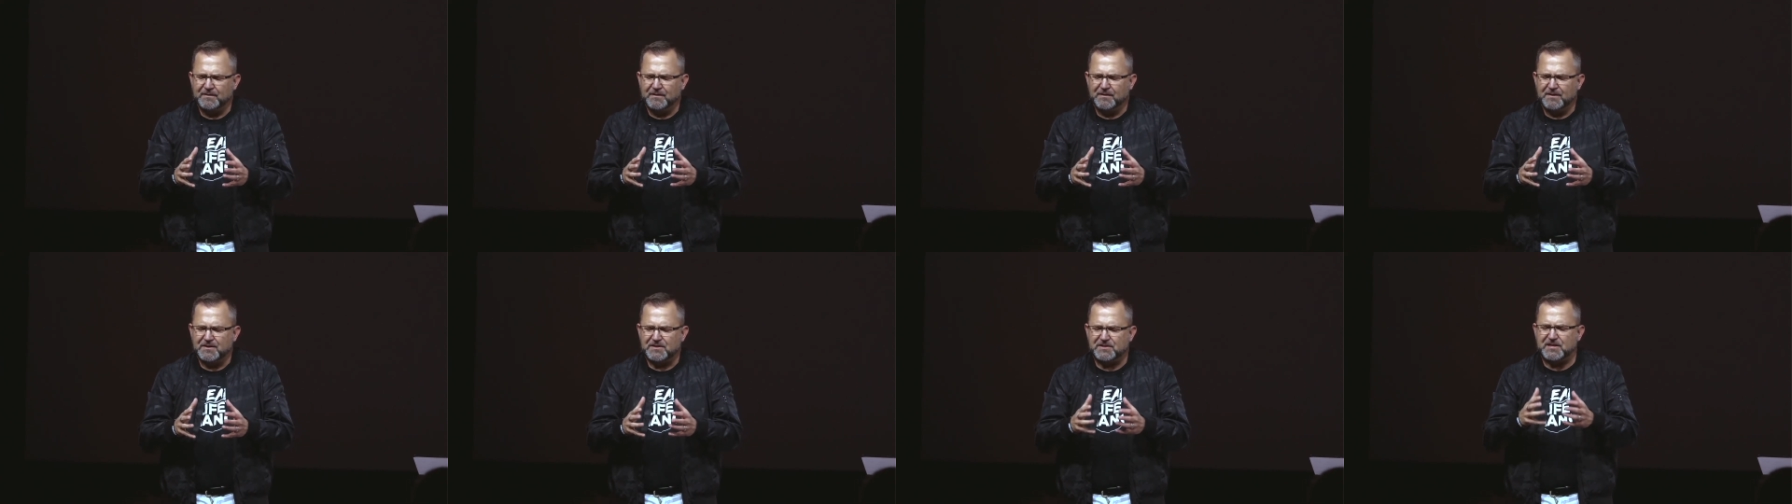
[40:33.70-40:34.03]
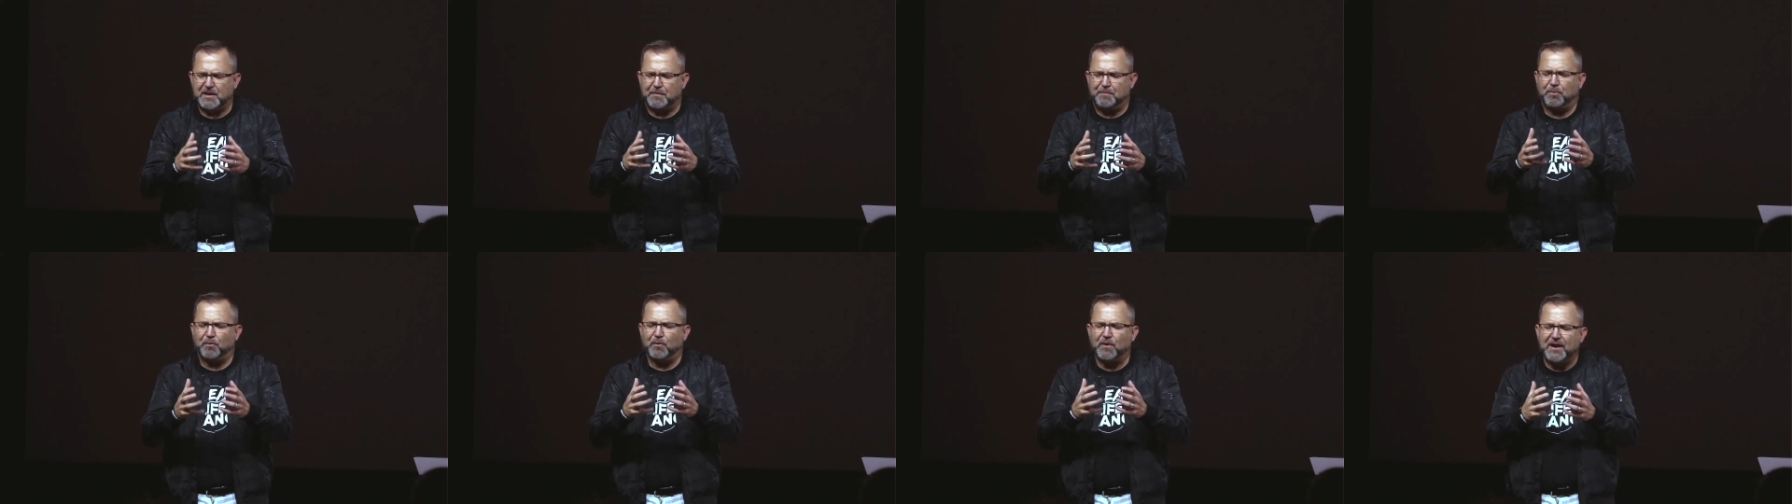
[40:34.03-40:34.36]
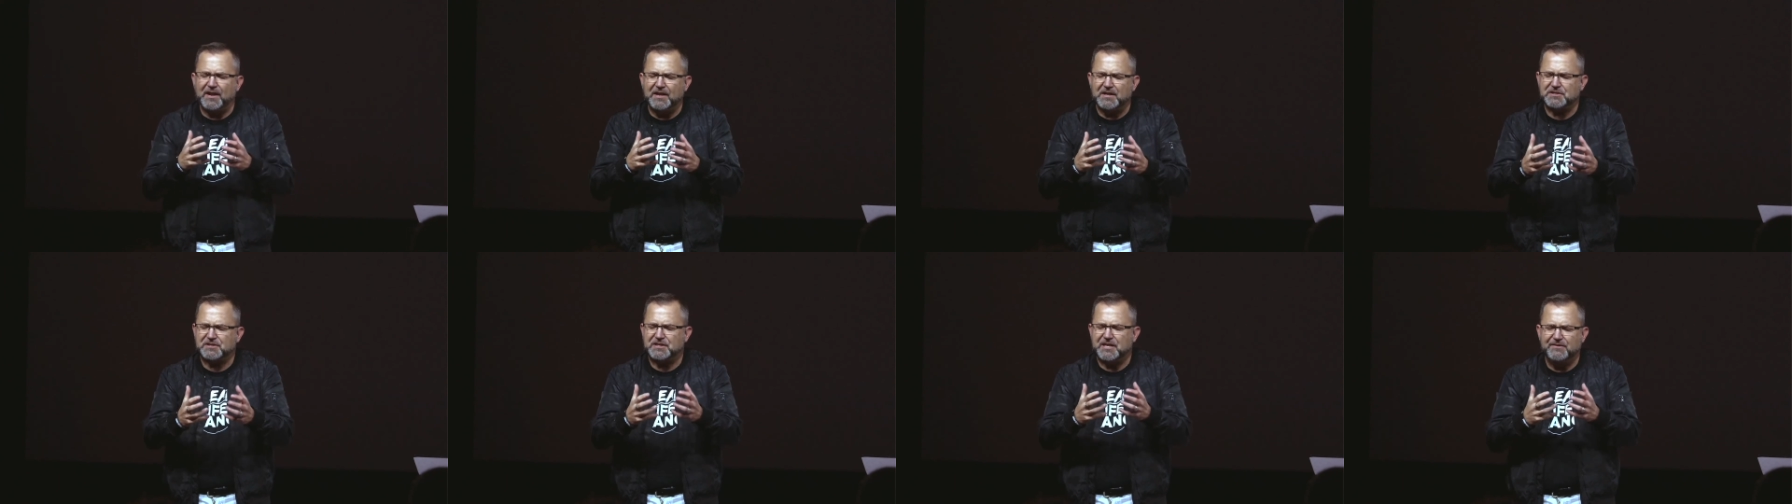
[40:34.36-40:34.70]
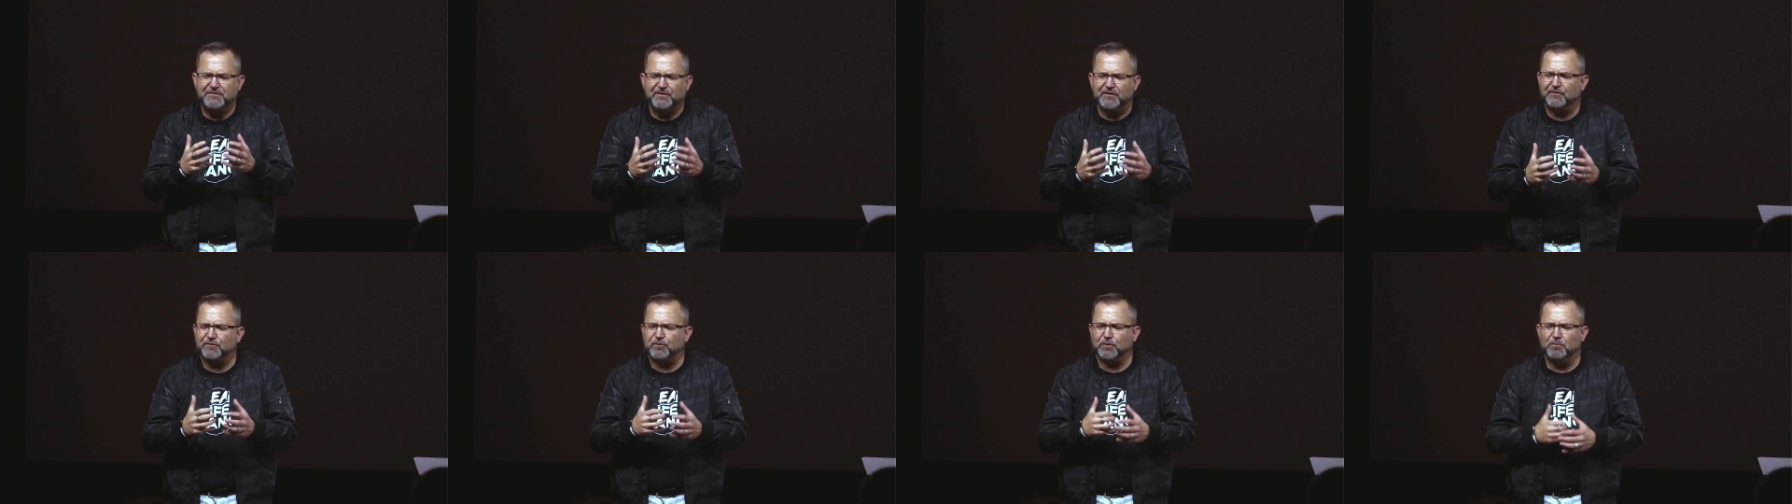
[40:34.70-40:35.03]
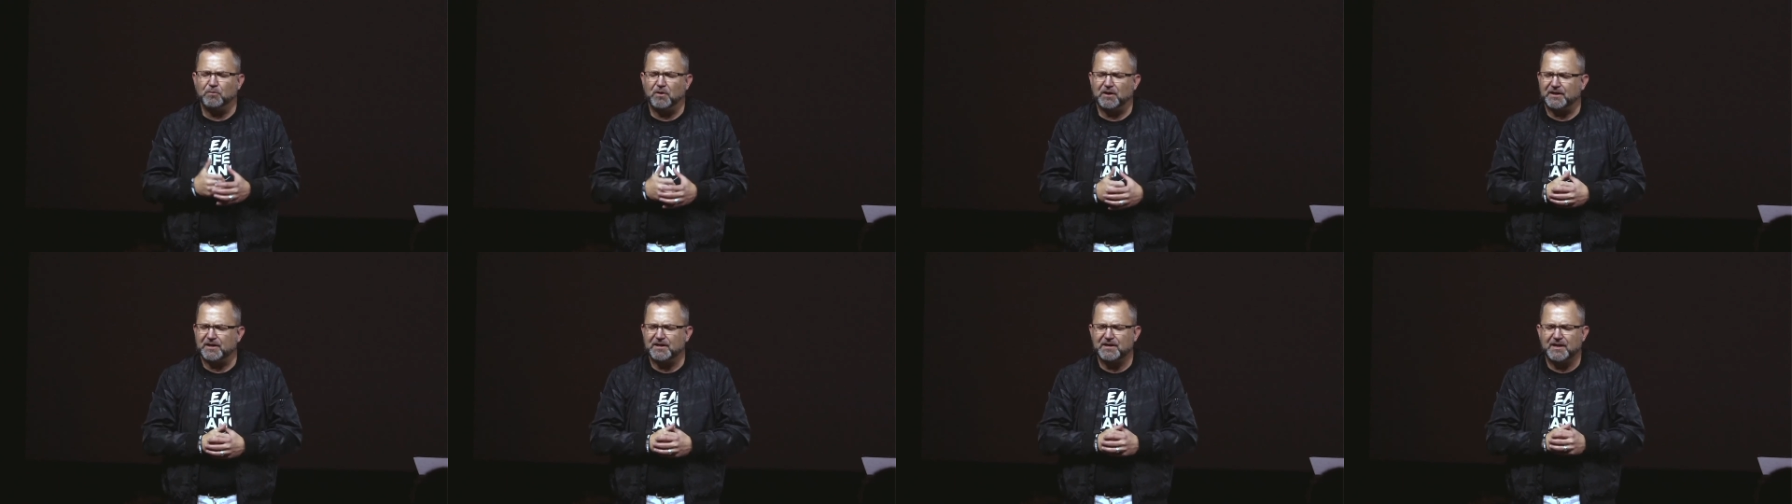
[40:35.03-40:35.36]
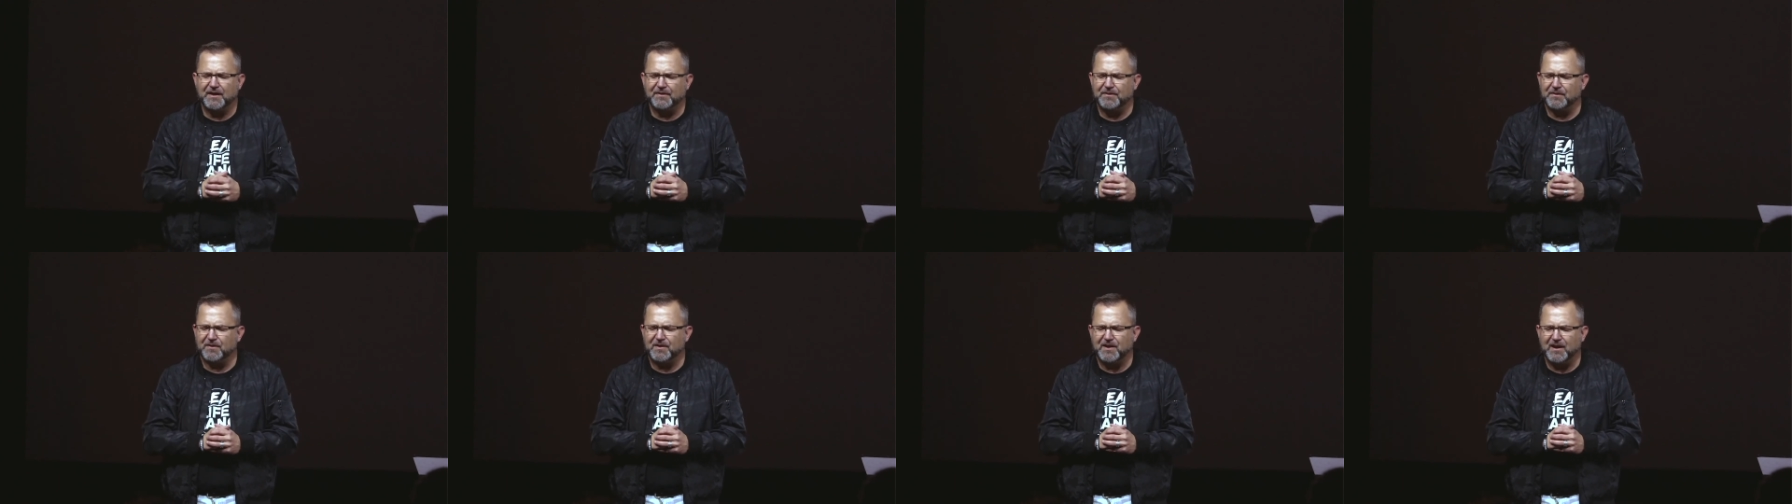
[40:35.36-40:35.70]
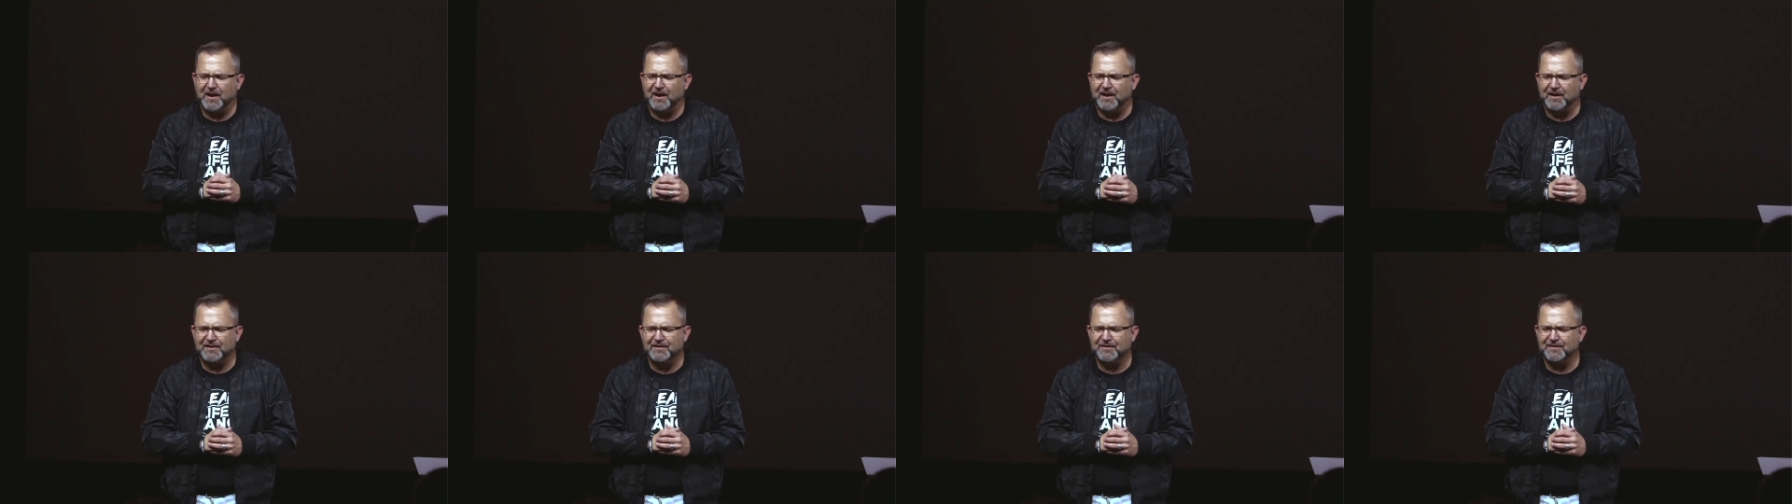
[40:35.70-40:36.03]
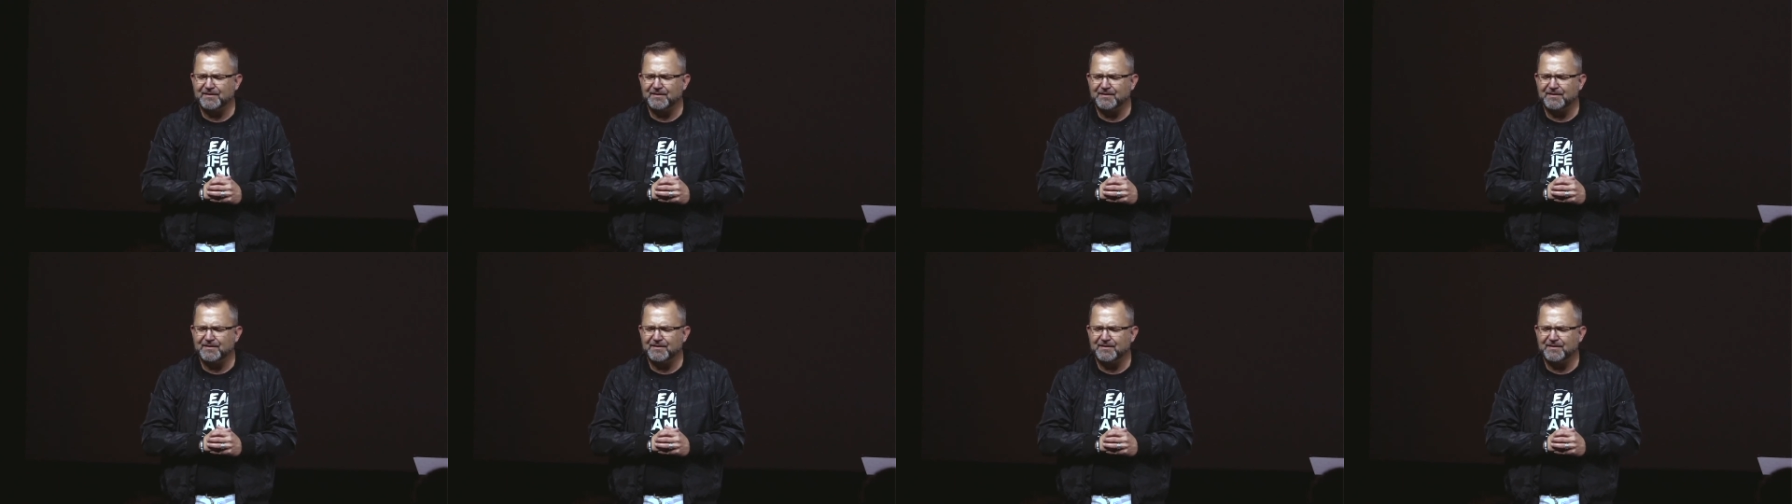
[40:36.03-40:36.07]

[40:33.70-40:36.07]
separate us even from one another, God.